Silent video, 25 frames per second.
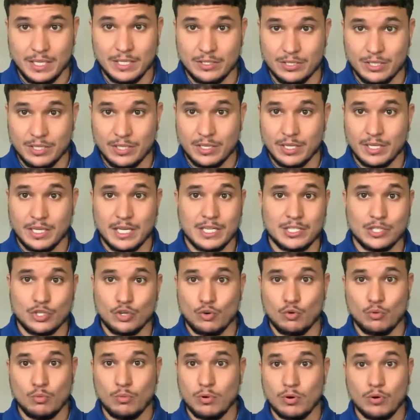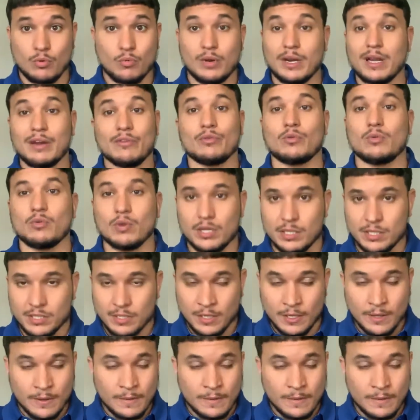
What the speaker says: You couldn't catch an Uber, whatever it was.